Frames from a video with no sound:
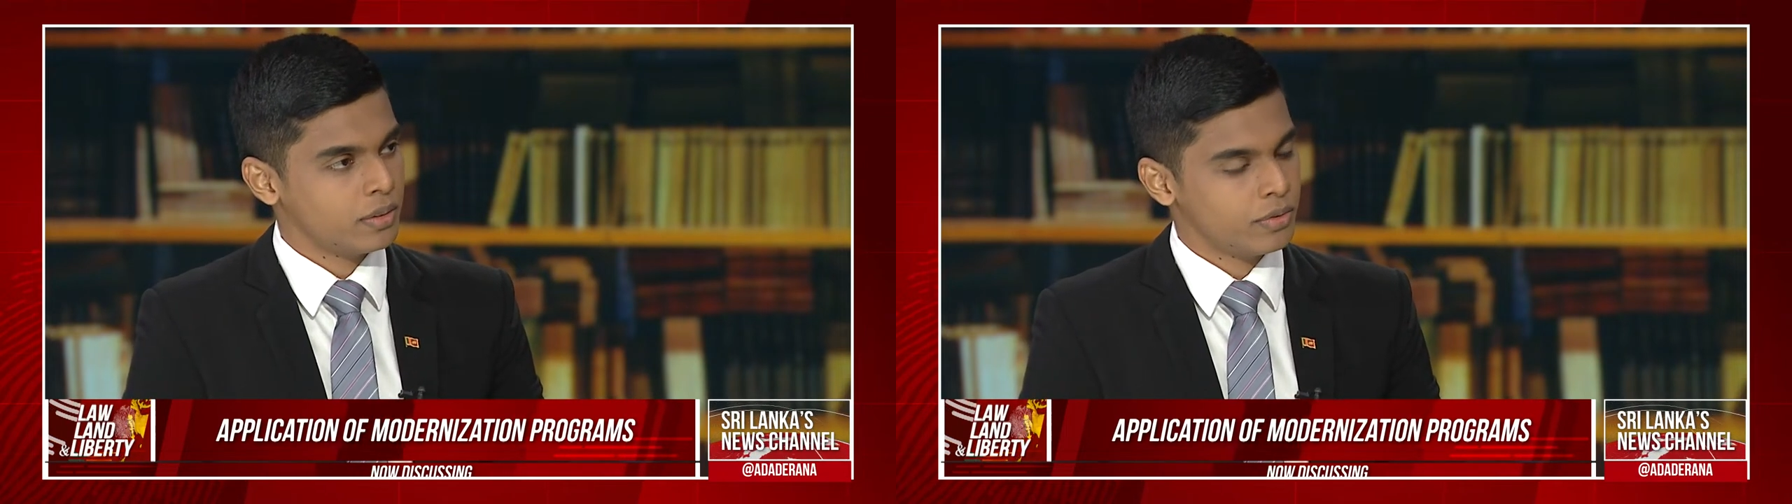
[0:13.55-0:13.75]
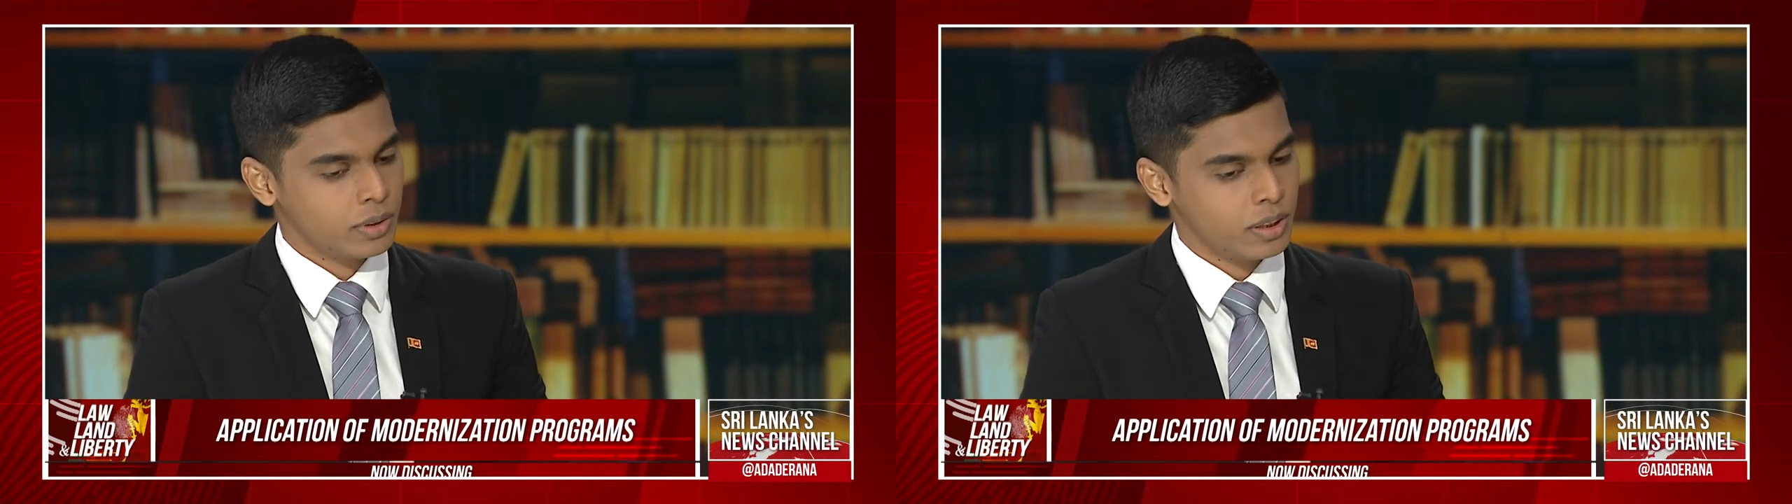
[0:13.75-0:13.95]

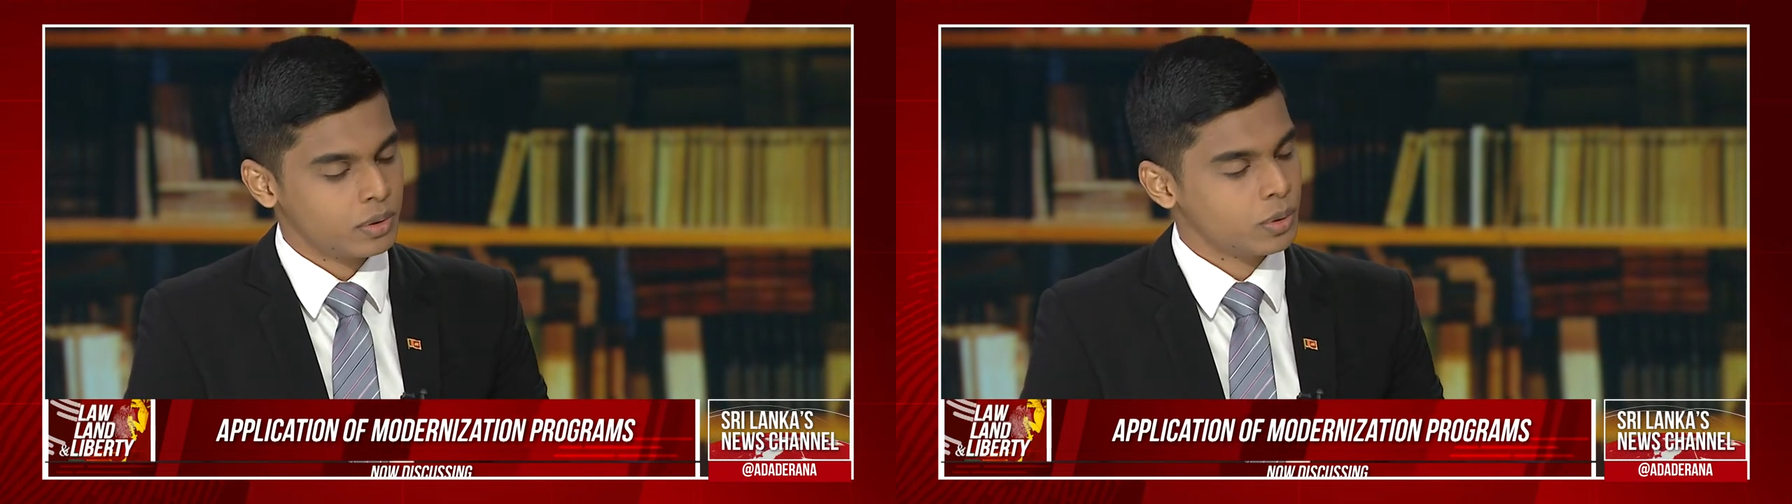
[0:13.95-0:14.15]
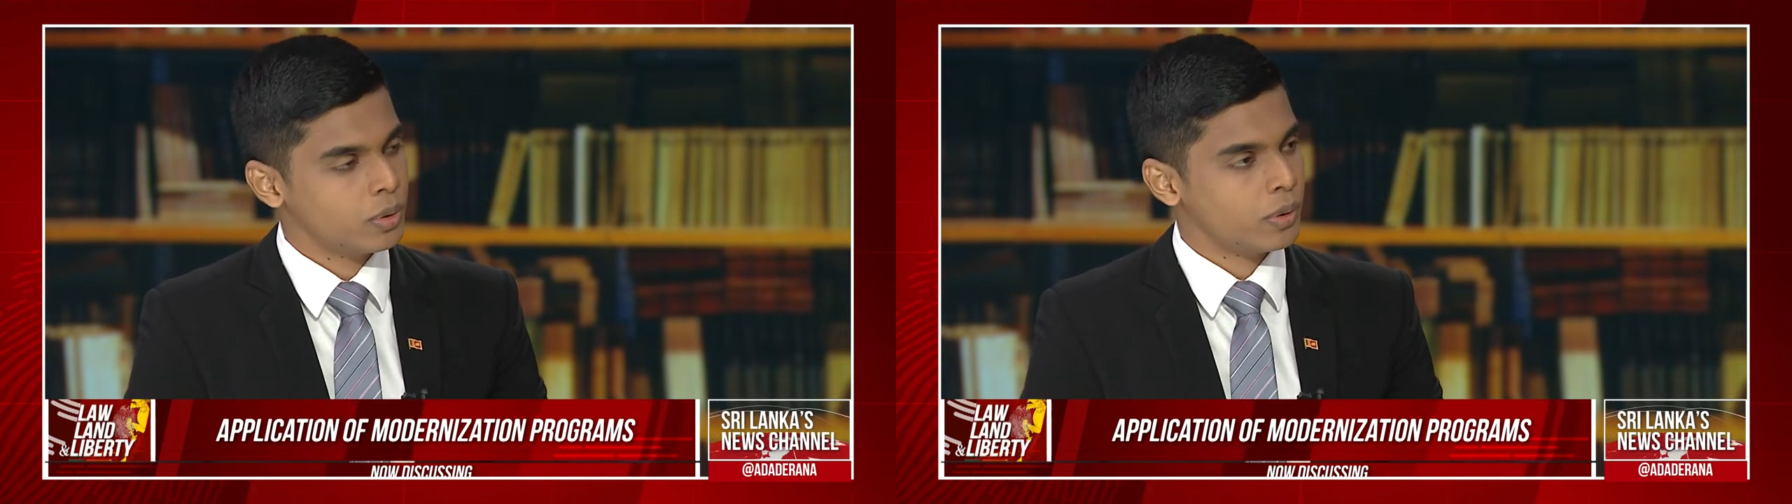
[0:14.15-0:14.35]
for things
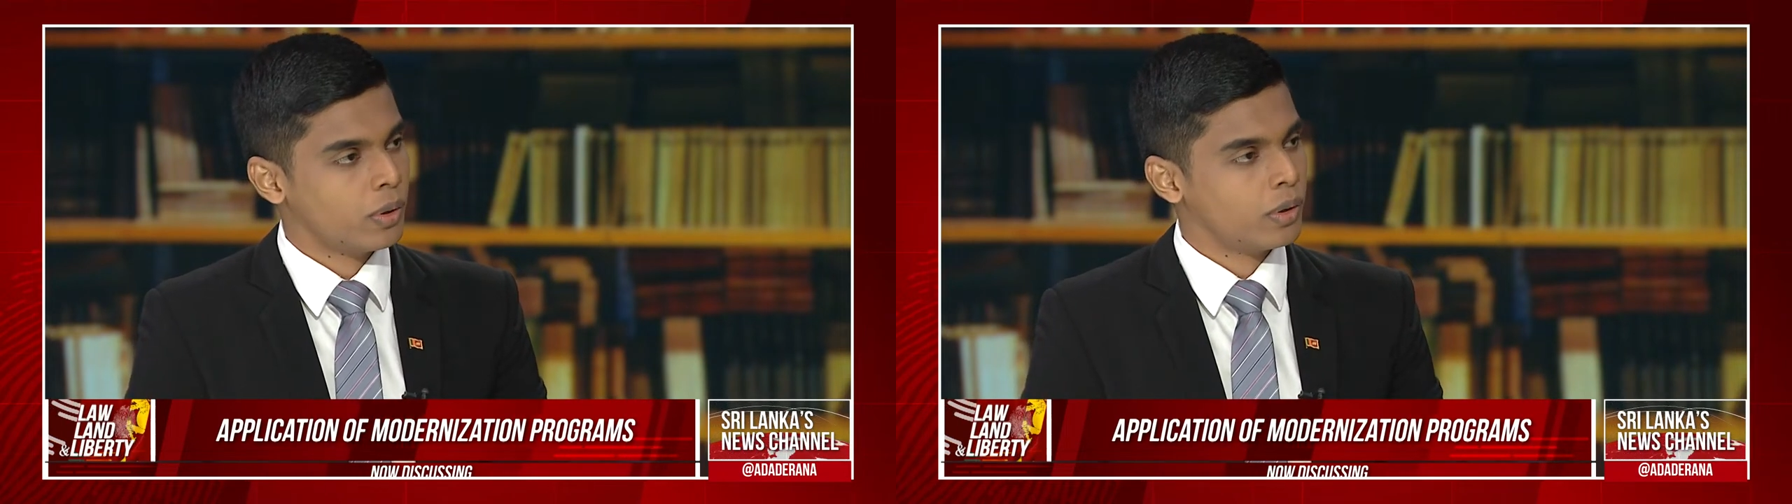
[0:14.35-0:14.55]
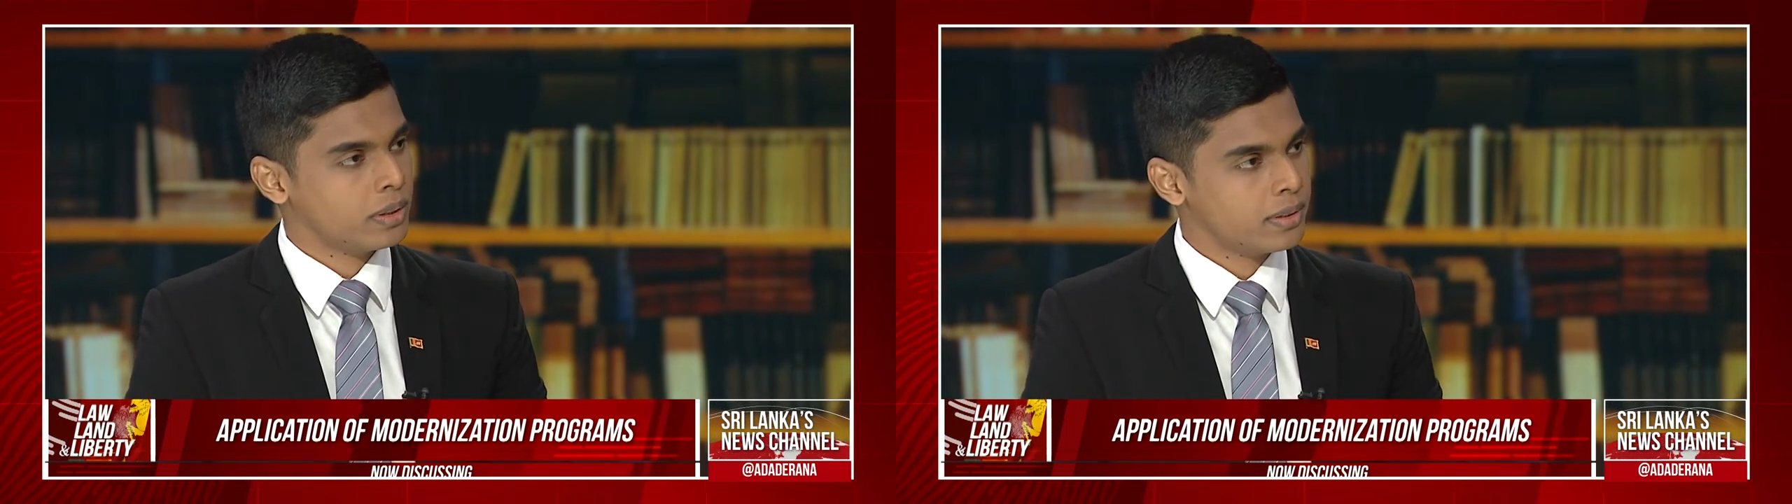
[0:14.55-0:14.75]
to go
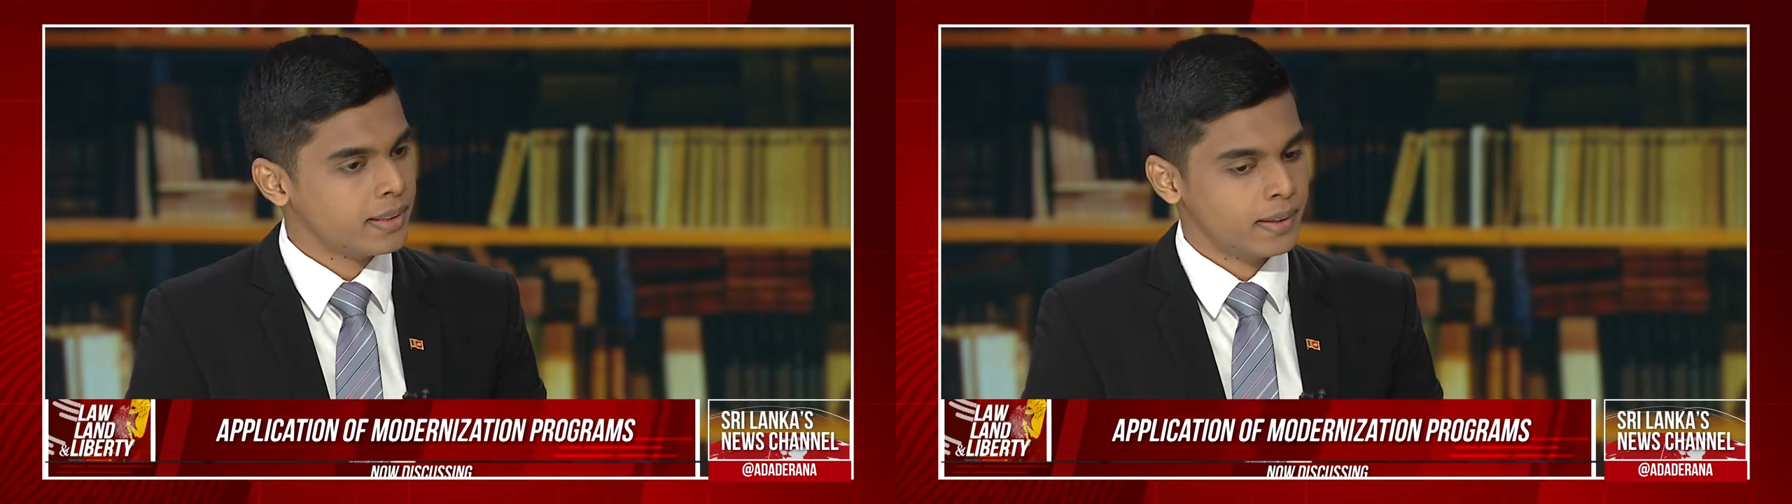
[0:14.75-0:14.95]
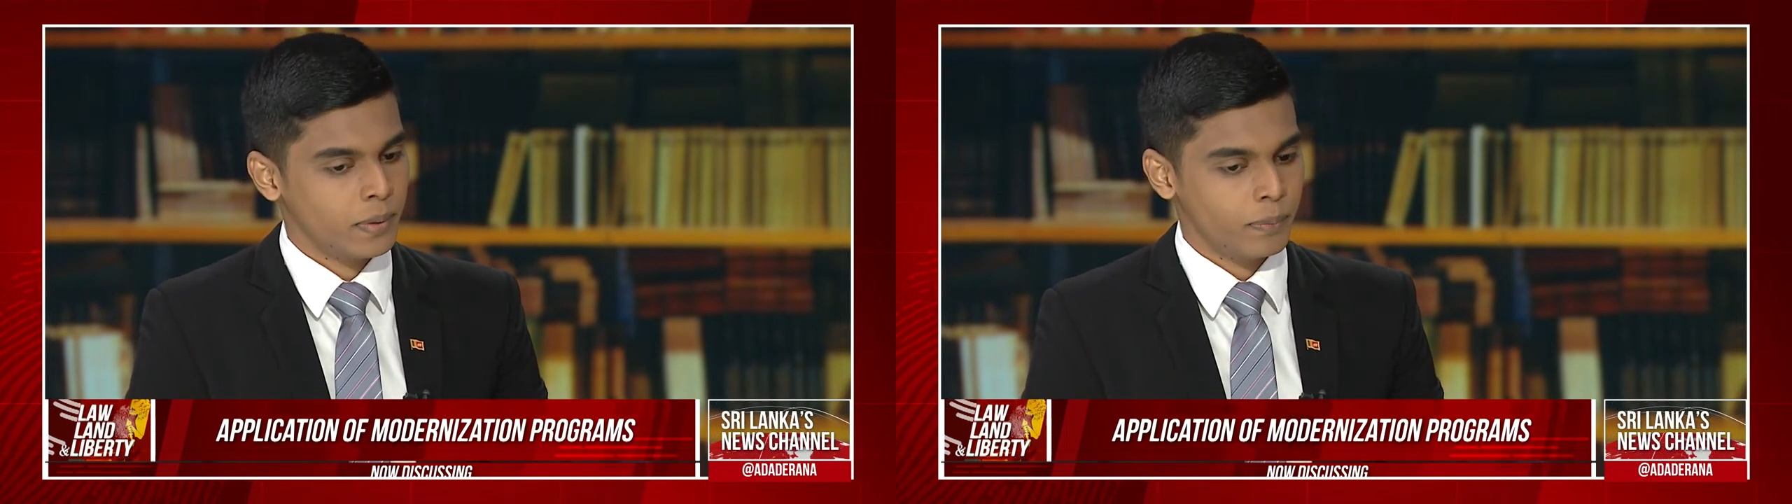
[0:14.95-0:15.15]
wrong is
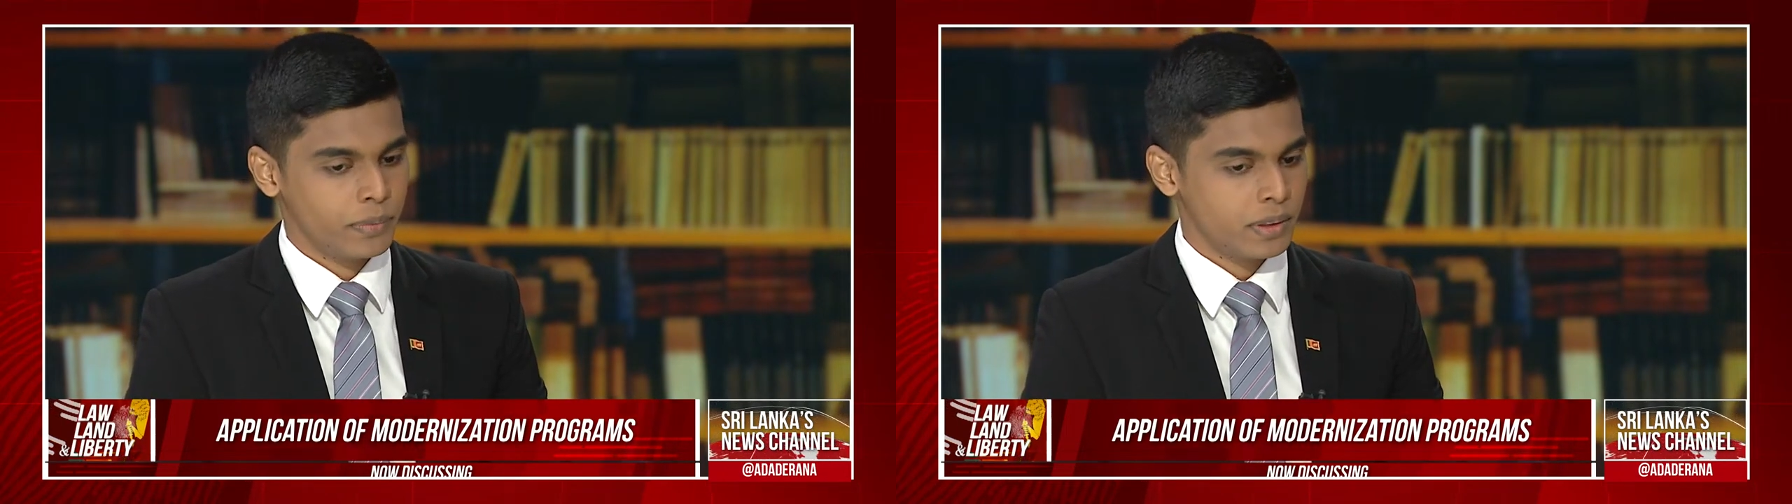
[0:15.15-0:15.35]
still,